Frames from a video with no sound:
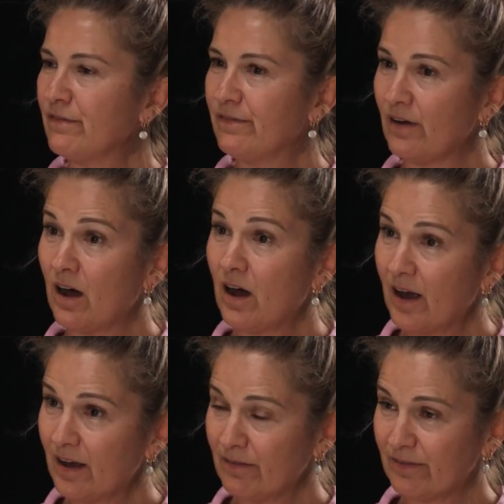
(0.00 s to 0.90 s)

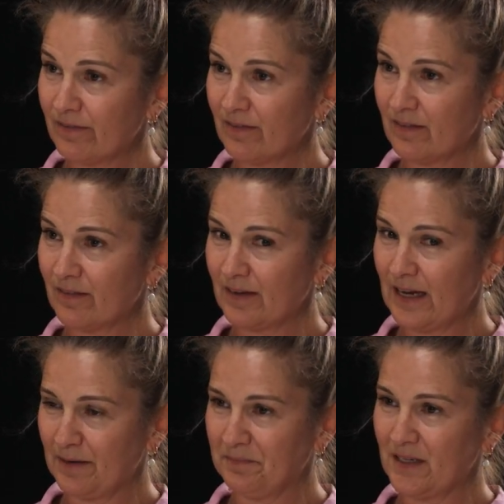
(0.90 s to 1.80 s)
5
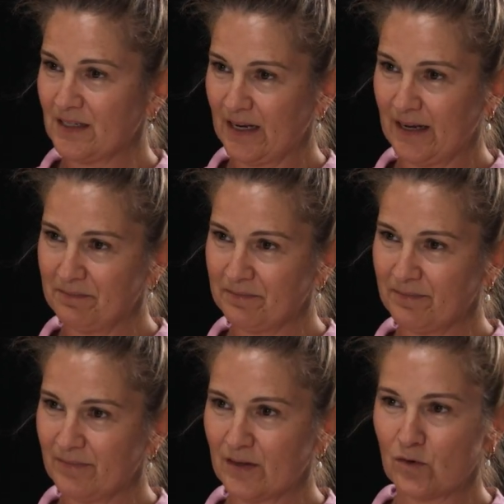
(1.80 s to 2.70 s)
admin team,
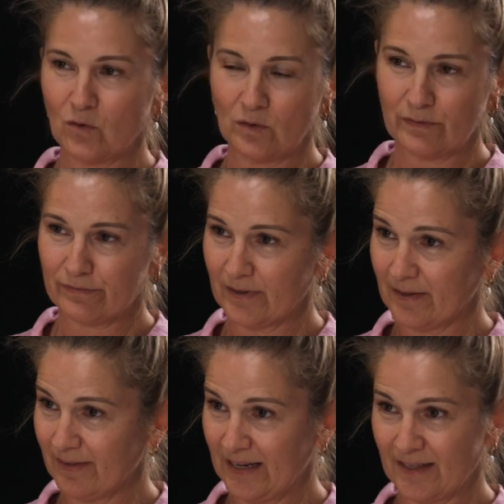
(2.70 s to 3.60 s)
they're all the front
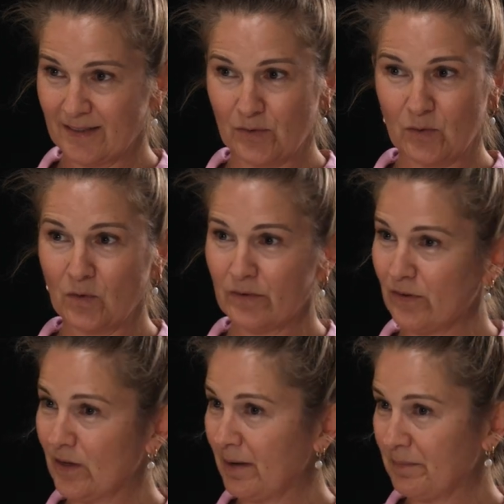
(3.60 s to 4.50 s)
of house. They're all, if
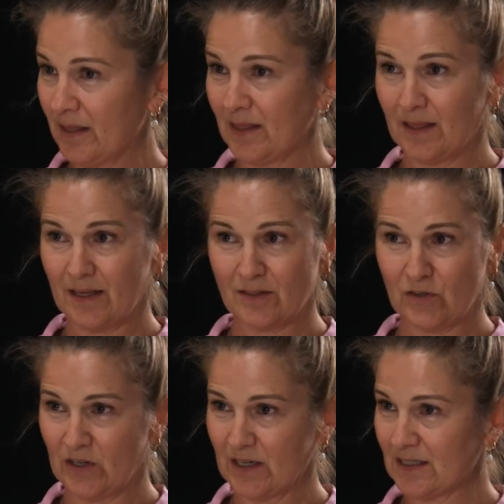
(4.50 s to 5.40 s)
you come in, that's who
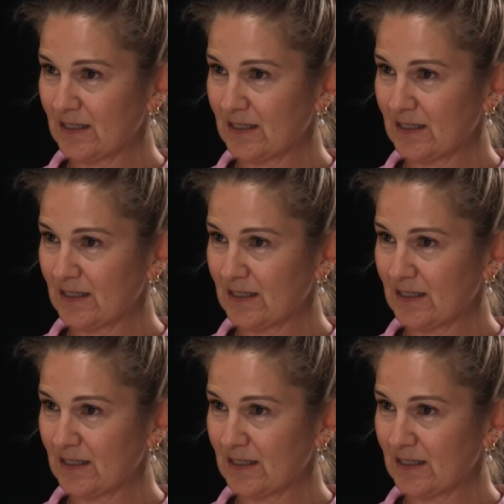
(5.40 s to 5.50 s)
you're going to